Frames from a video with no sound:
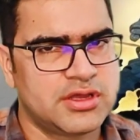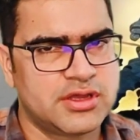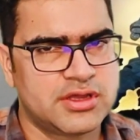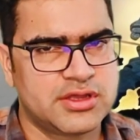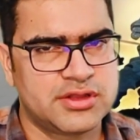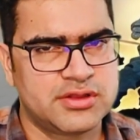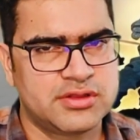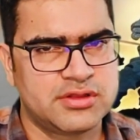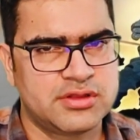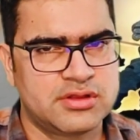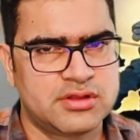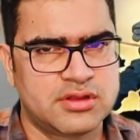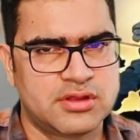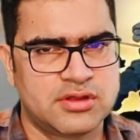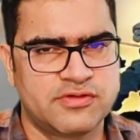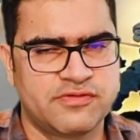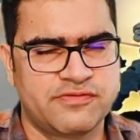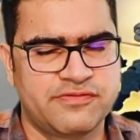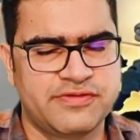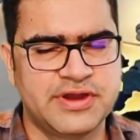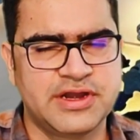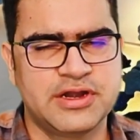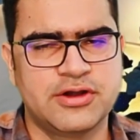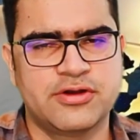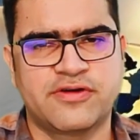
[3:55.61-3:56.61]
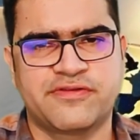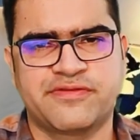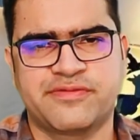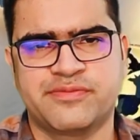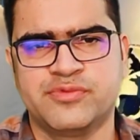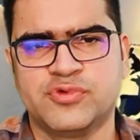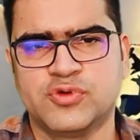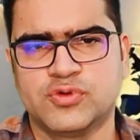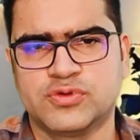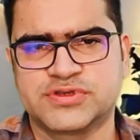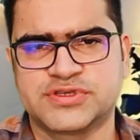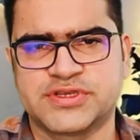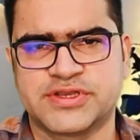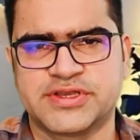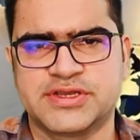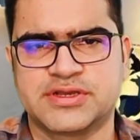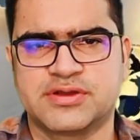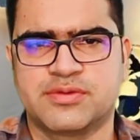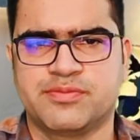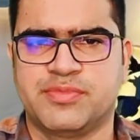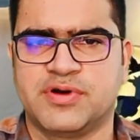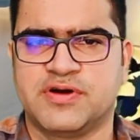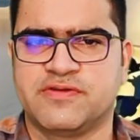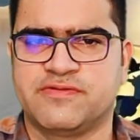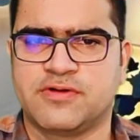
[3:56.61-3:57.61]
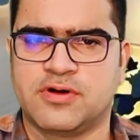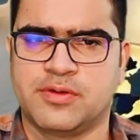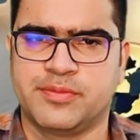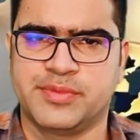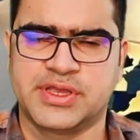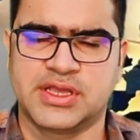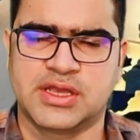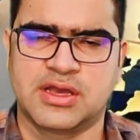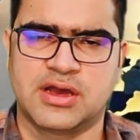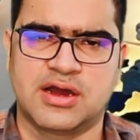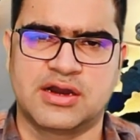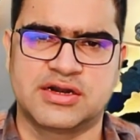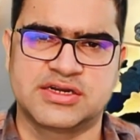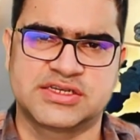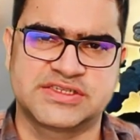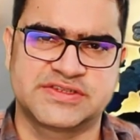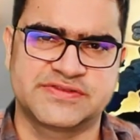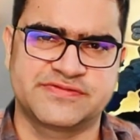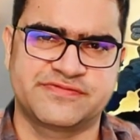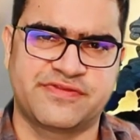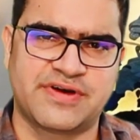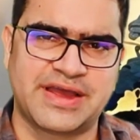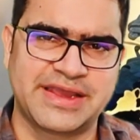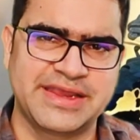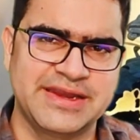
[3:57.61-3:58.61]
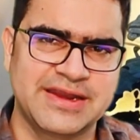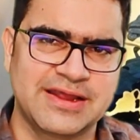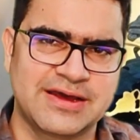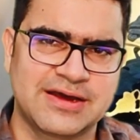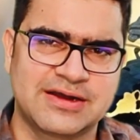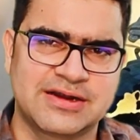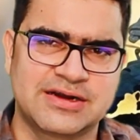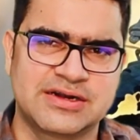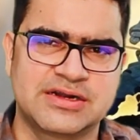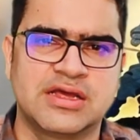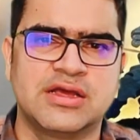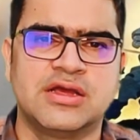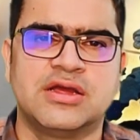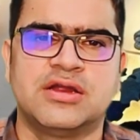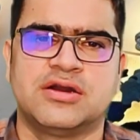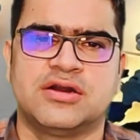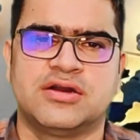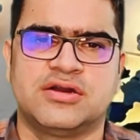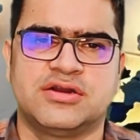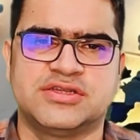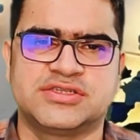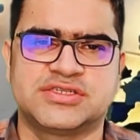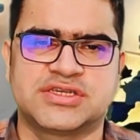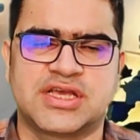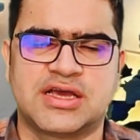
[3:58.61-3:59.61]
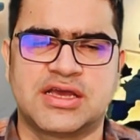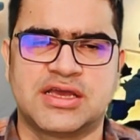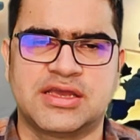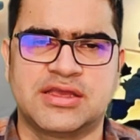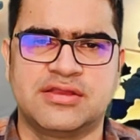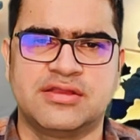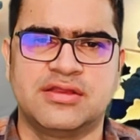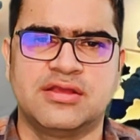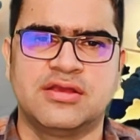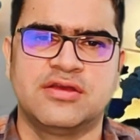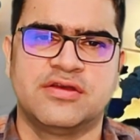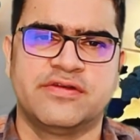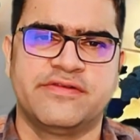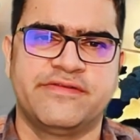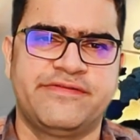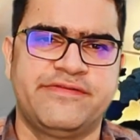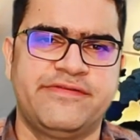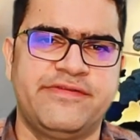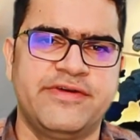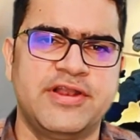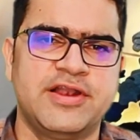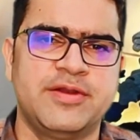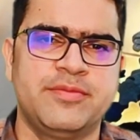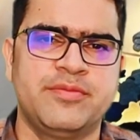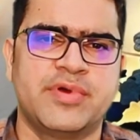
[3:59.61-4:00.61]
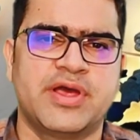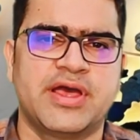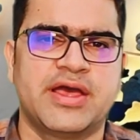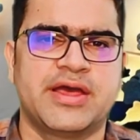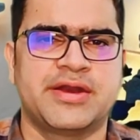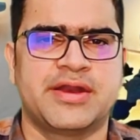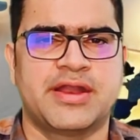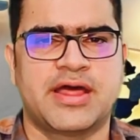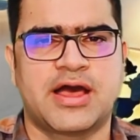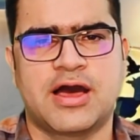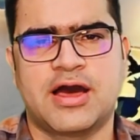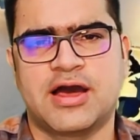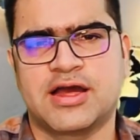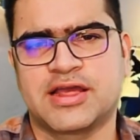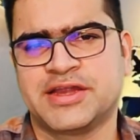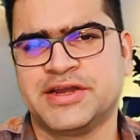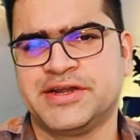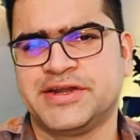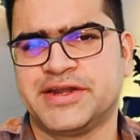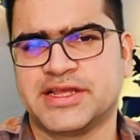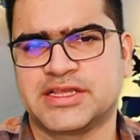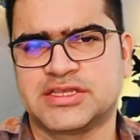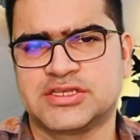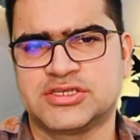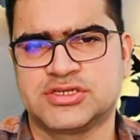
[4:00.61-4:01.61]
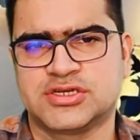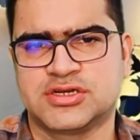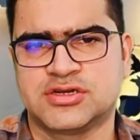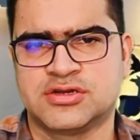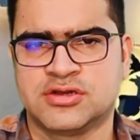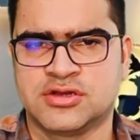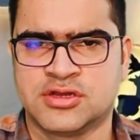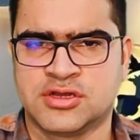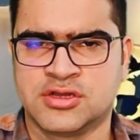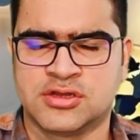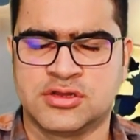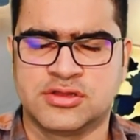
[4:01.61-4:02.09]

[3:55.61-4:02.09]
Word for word: In field of music, performing arts, fine art, design, film and architecture.